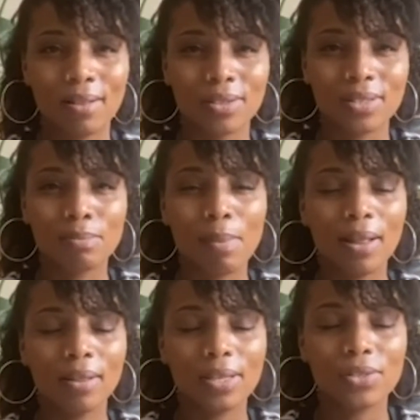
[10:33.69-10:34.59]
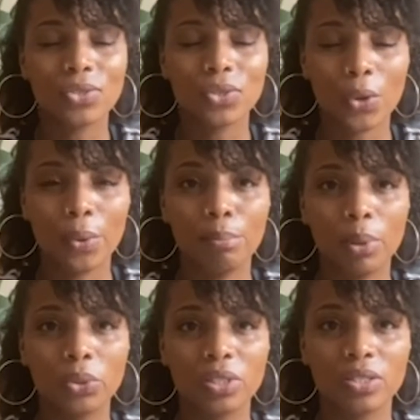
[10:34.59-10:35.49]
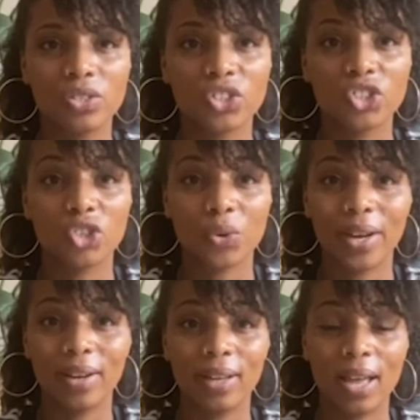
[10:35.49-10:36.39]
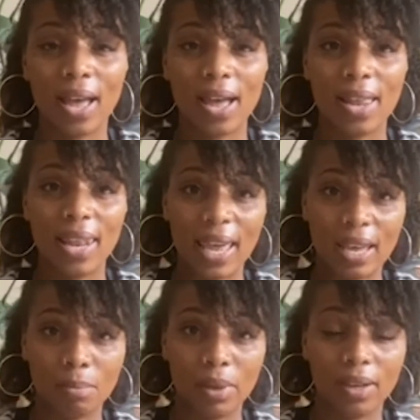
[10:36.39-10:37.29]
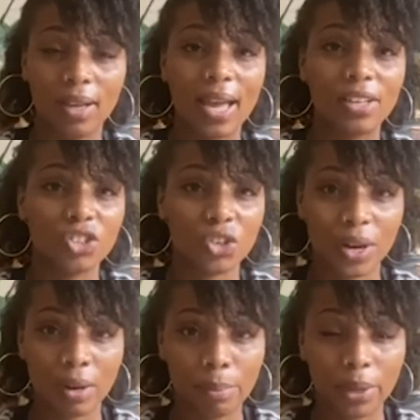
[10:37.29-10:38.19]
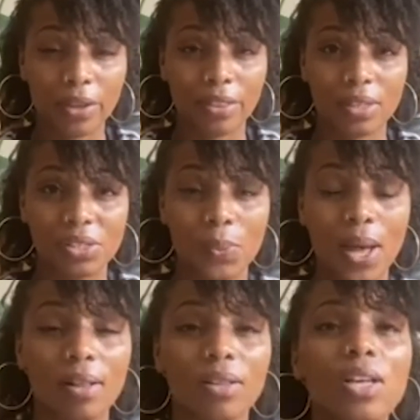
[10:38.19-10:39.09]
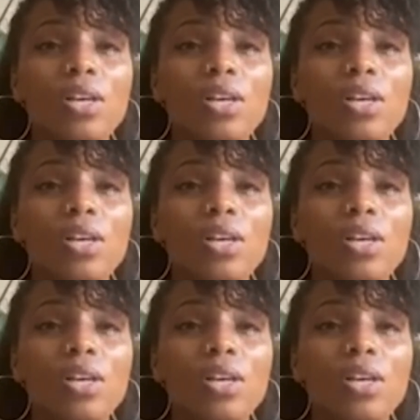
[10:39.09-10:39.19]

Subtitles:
Smell is so important during labor and during birth as well.